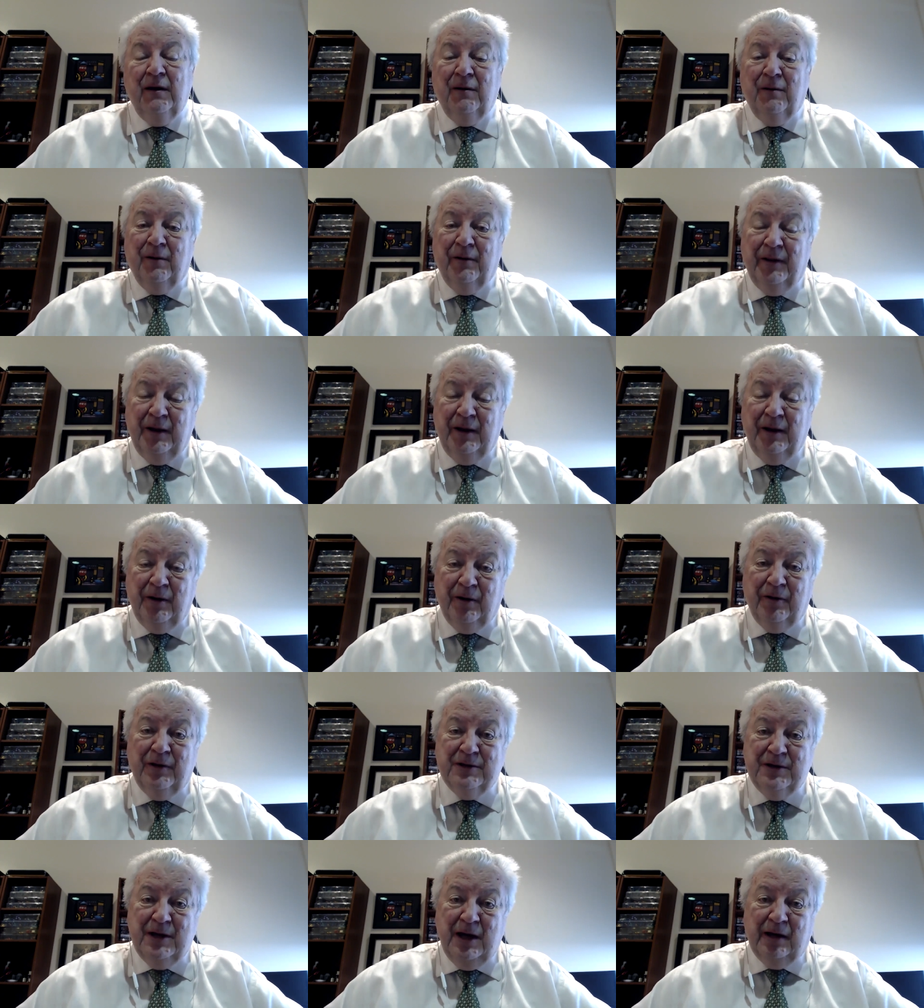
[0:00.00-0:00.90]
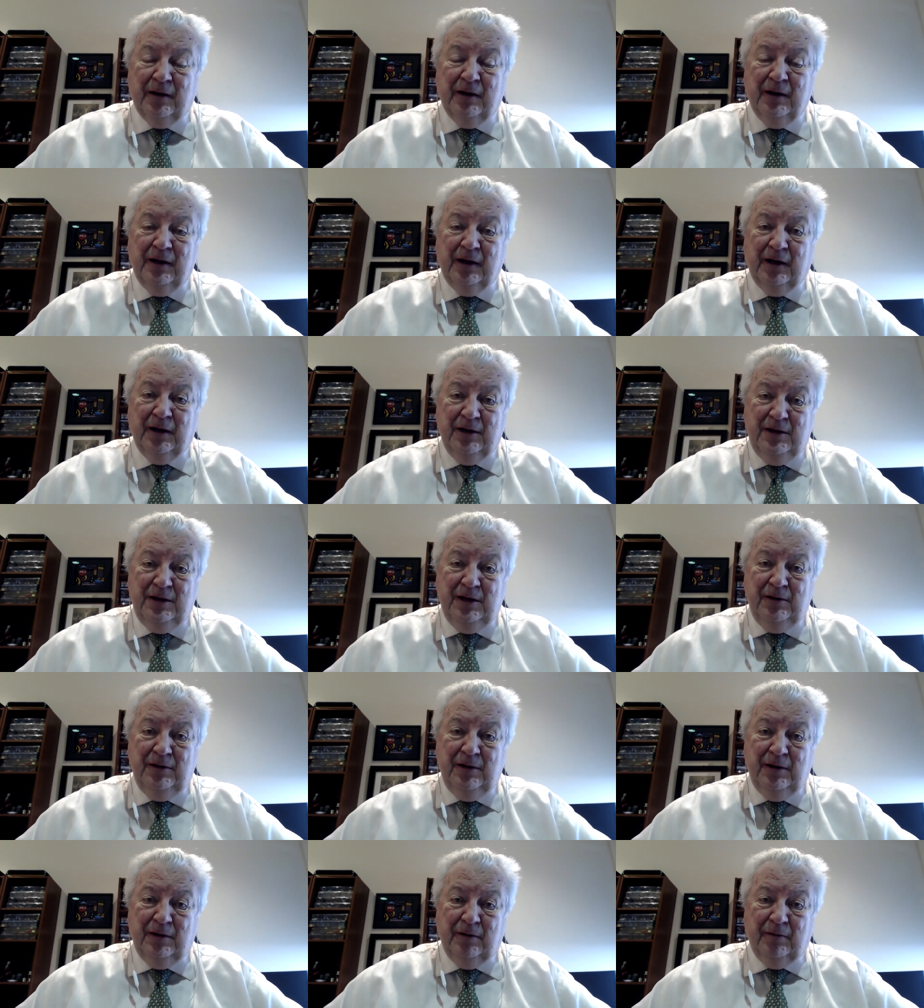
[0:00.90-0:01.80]
or the earth is not going to
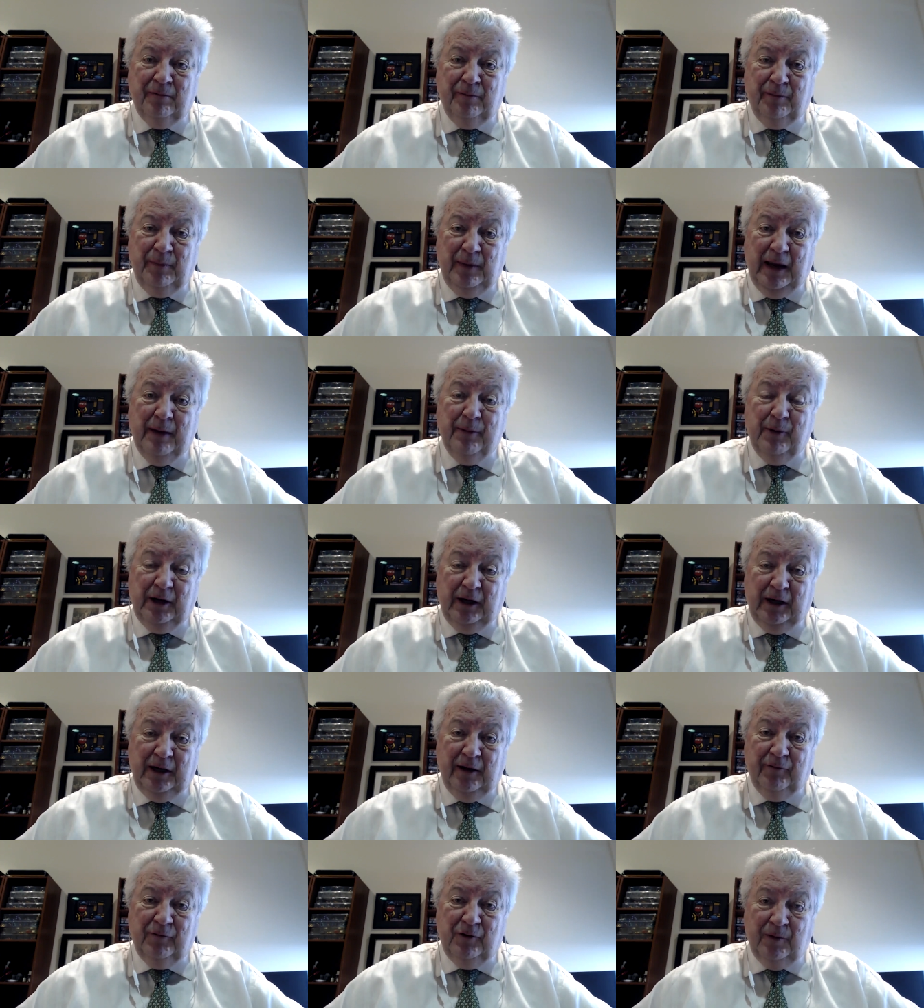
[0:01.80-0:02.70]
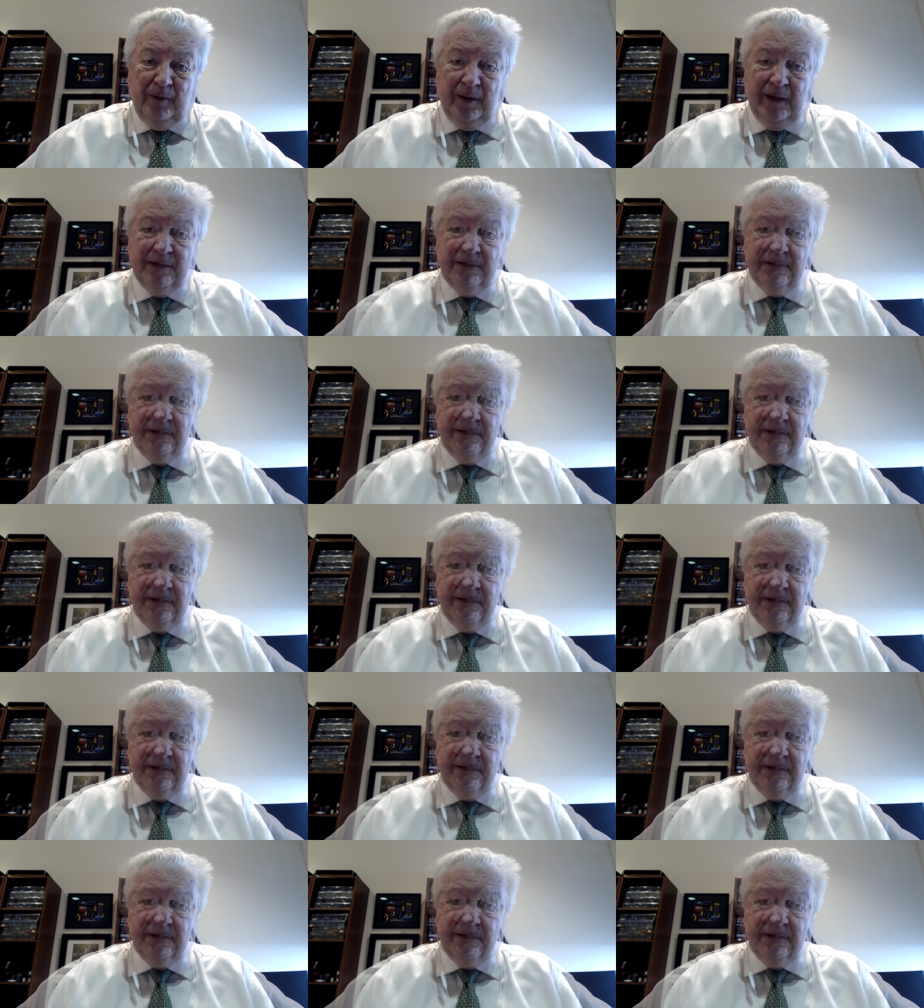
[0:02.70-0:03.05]
continue to be able to give to us.